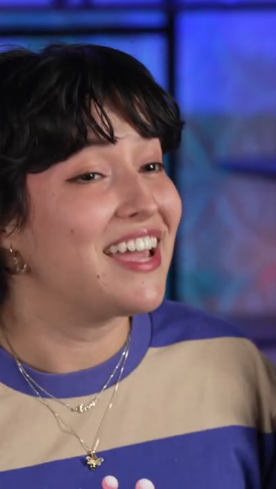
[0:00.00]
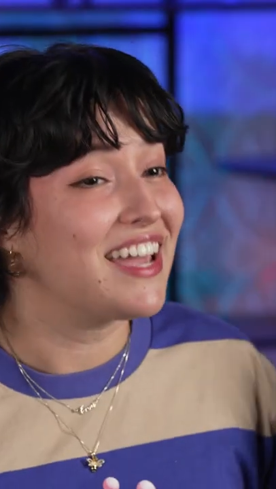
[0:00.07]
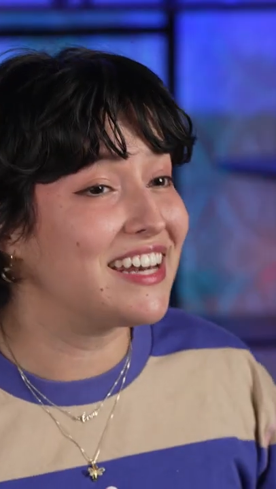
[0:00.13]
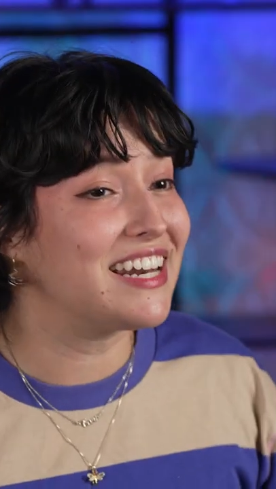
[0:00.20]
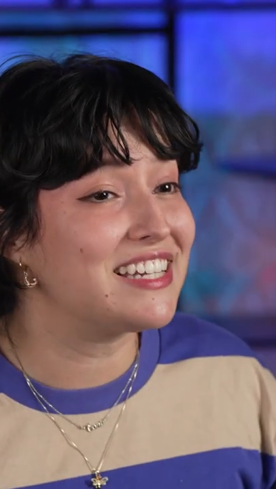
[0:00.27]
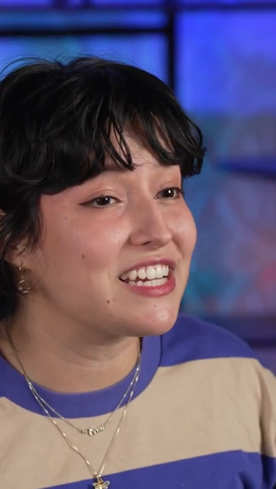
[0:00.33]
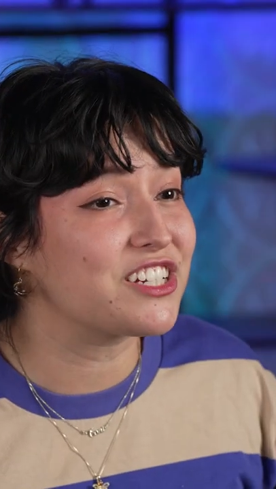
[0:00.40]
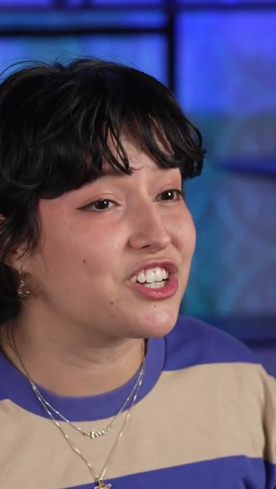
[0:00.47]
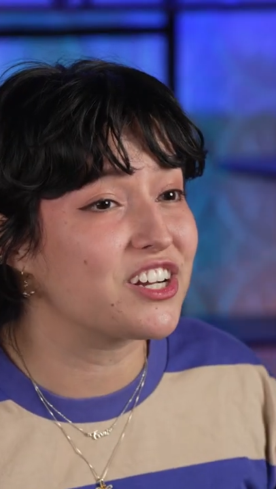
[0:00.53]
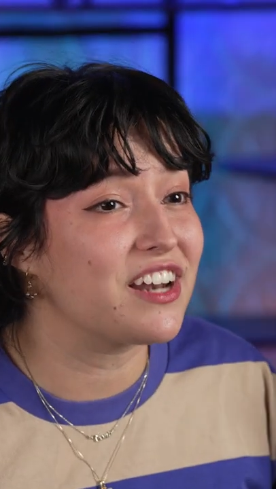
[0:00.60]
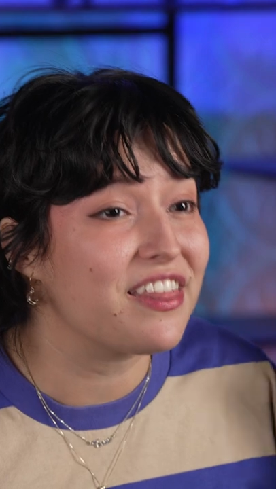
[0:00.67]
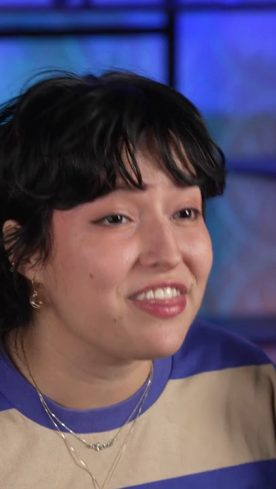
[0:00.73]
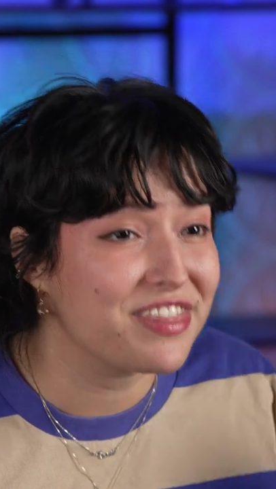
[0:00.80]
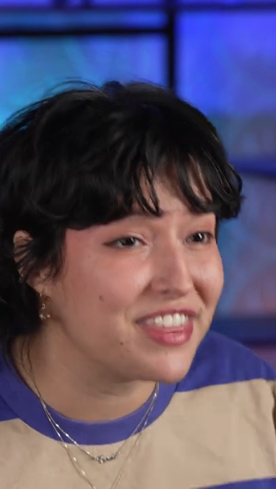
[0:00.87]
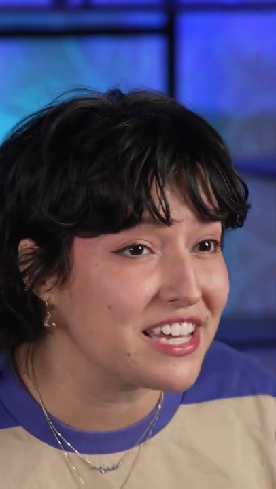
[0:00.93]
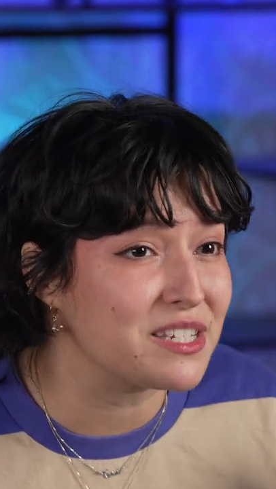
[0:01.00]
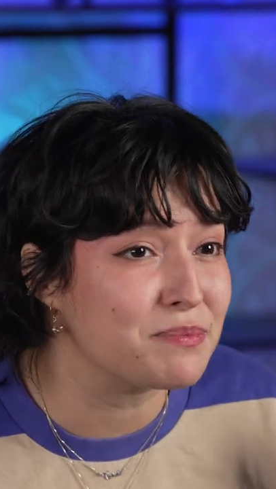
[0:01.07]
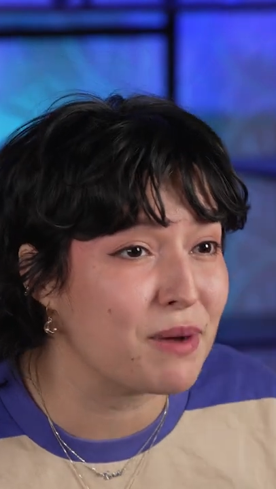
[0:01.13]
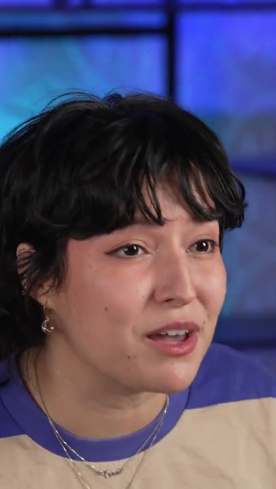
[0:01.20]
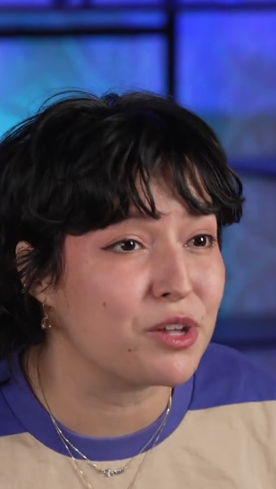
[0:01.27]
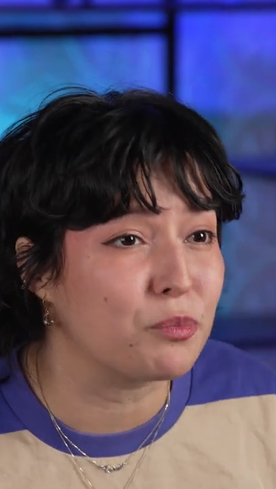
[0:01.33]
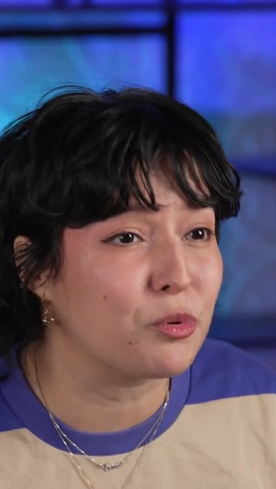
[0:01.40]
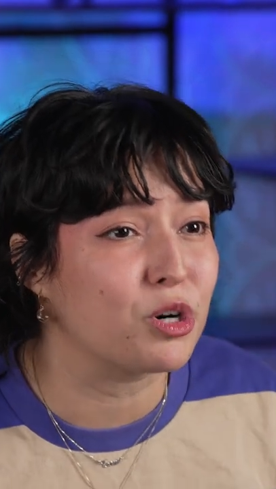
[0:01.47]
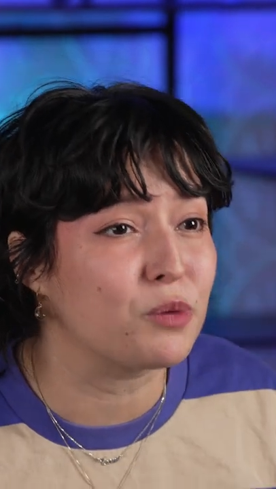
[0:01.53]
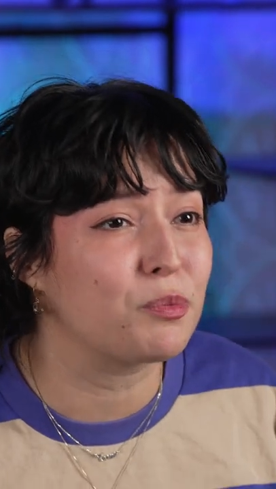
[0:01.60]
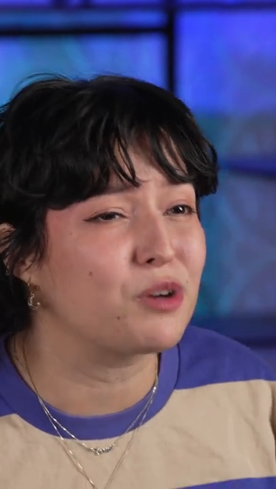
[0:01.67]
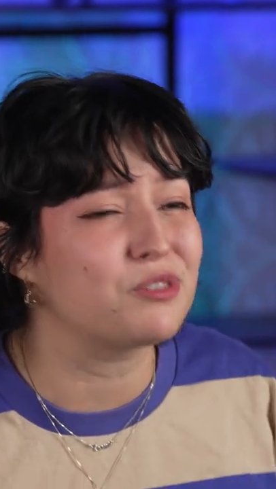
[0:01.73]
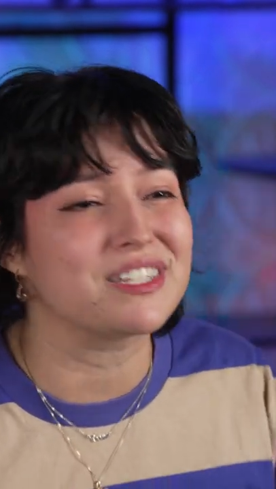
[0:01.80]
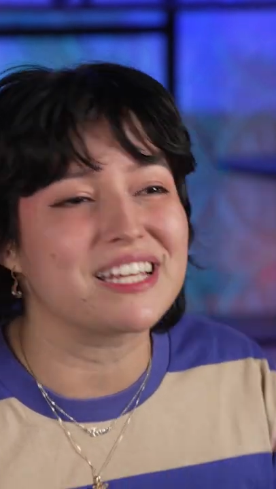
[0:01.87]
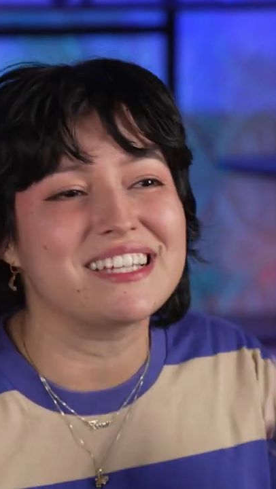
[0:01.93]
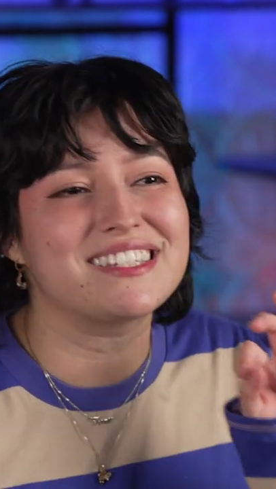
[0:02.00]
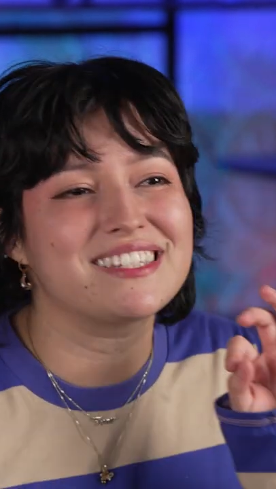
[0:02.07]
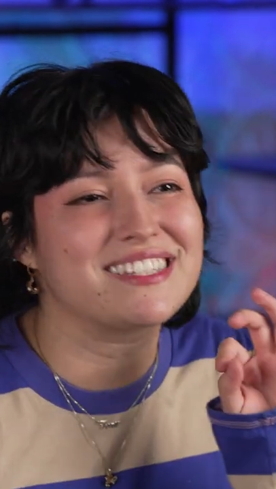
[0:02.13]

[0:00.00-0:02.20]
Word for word: In addition, this motherboard boasts a